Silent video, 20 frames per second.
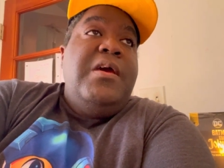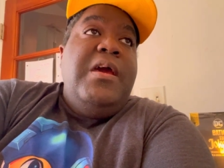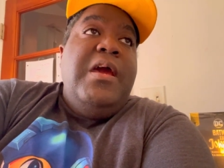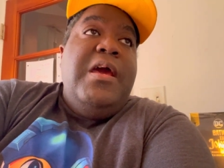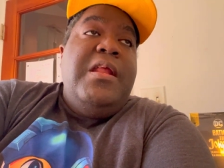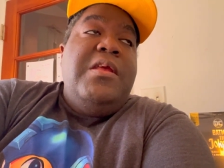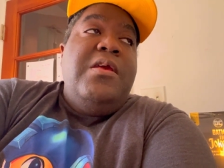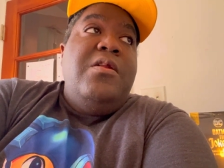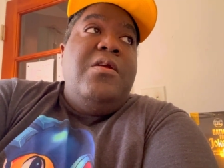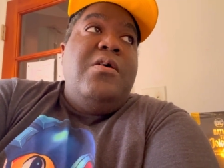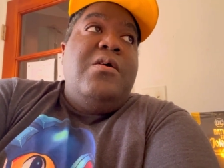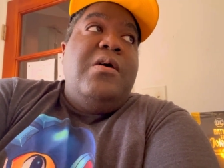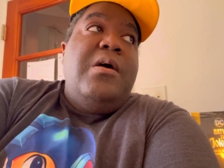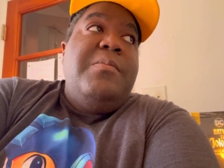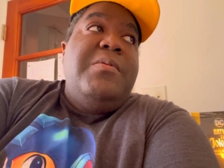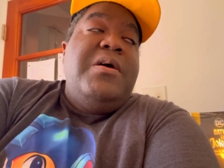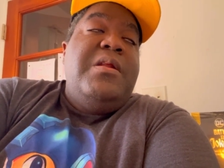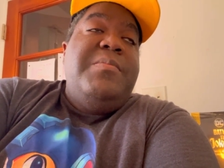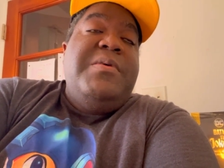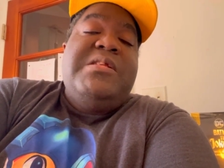And, you know, I'm
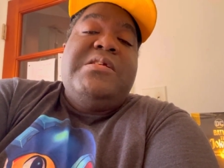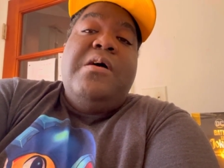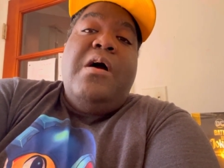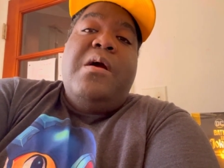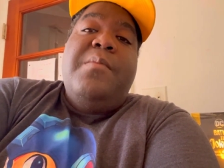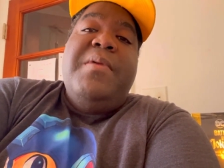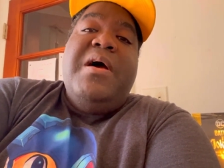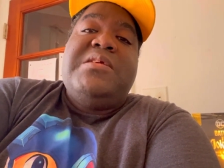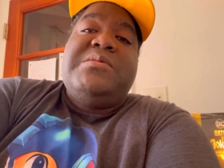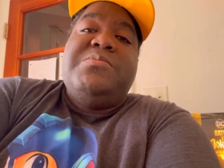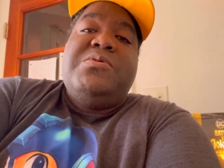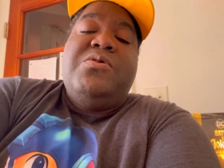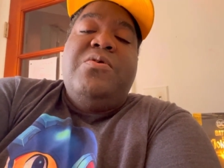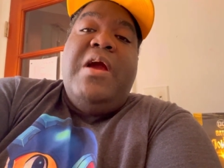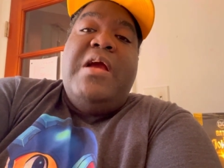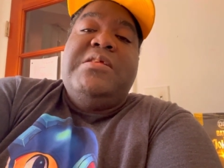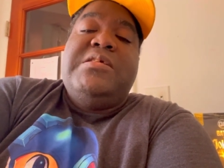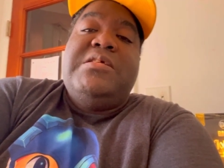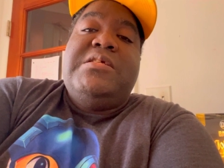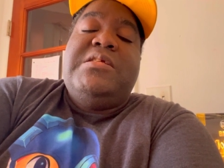going to be talking about some
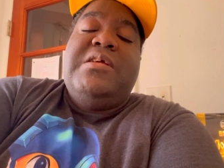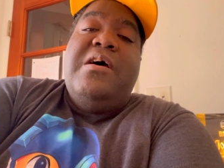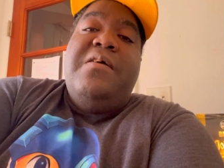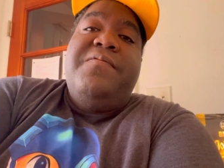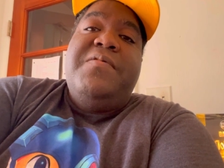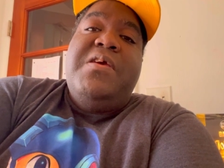crazy stuff.